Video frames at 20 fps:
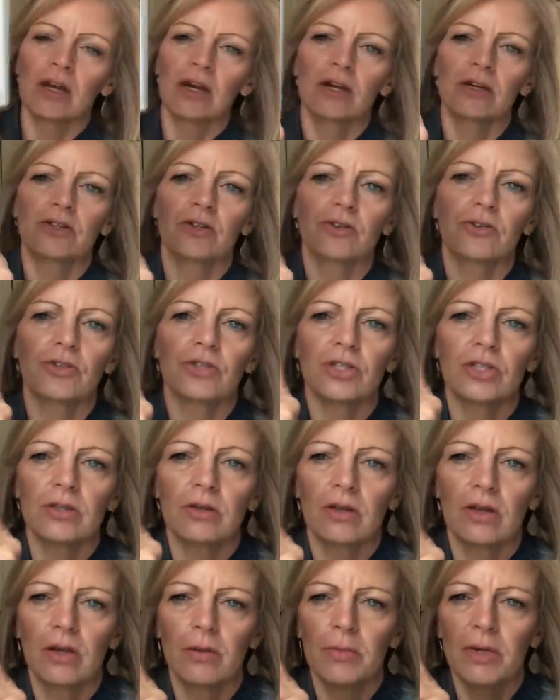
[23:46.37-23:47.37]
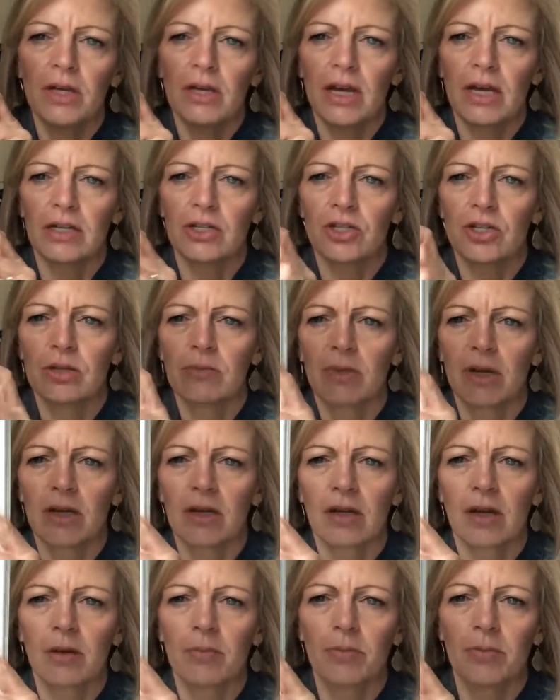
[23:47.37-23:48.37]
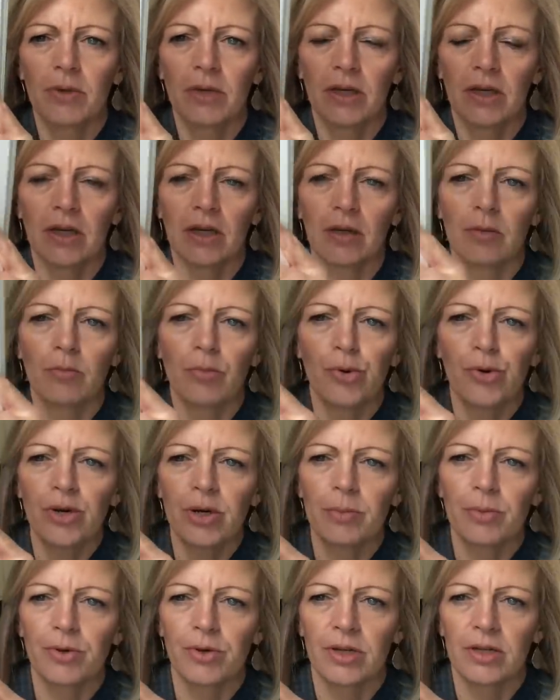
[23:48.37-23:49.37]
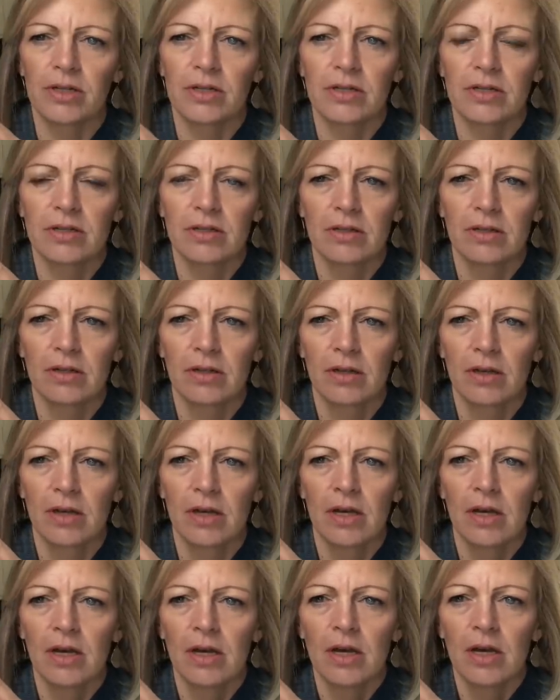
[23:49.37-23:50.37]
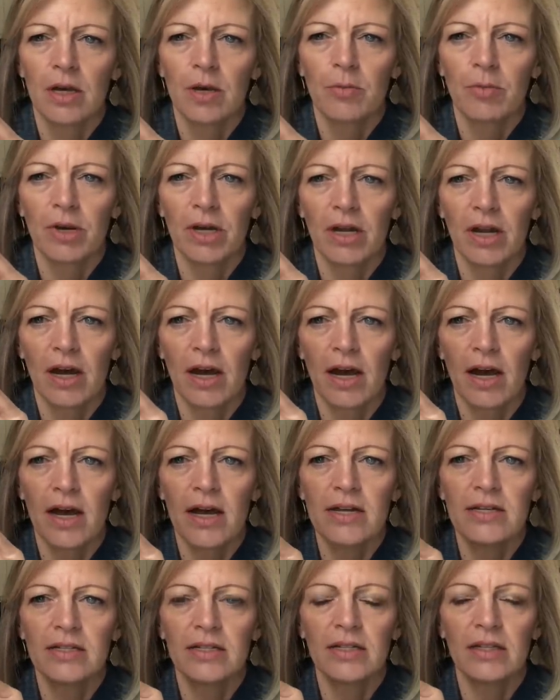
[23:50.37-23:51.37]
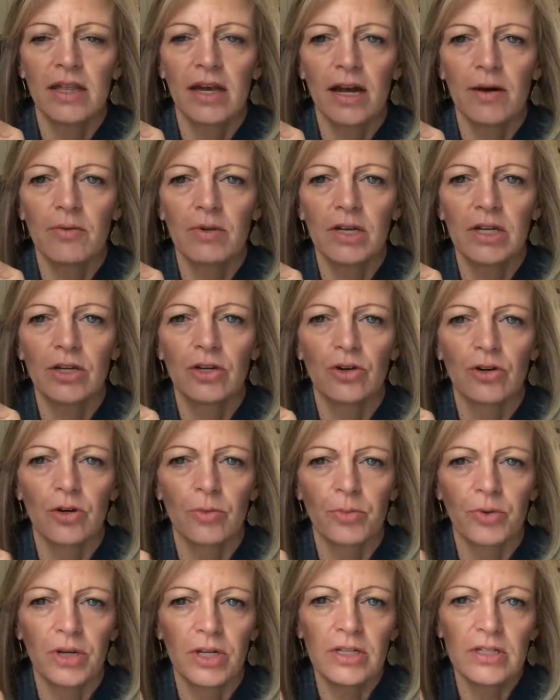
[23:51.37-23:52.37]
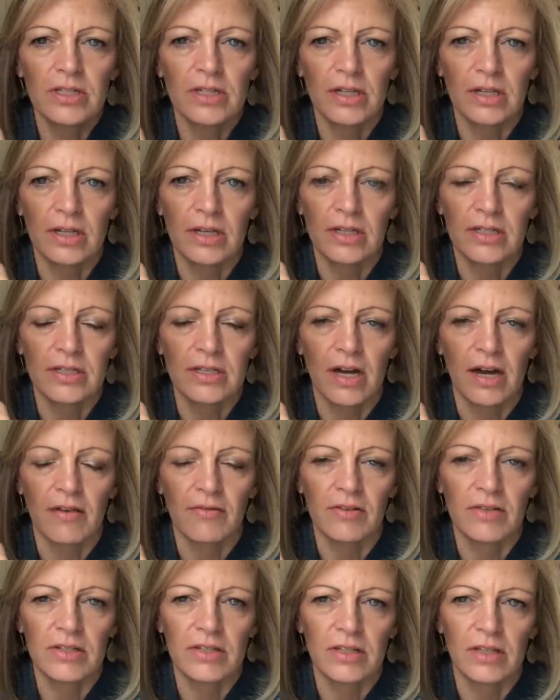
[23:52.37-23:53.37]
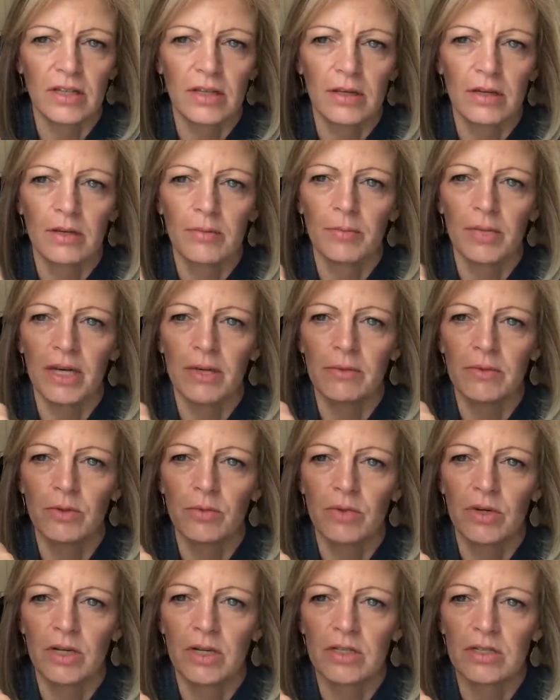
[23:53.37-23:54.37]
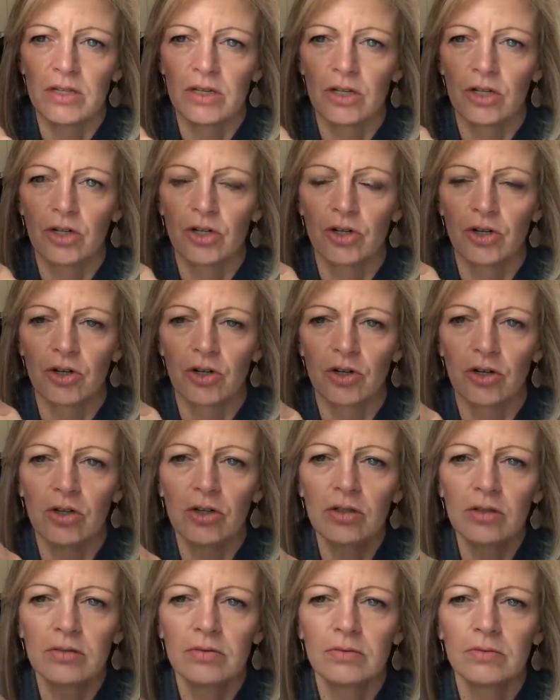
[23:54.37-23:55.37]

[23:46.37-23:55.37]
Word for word: So Camilla actually made it up in boy prints. But I did that one in girl prints because obviously the baby was a girl.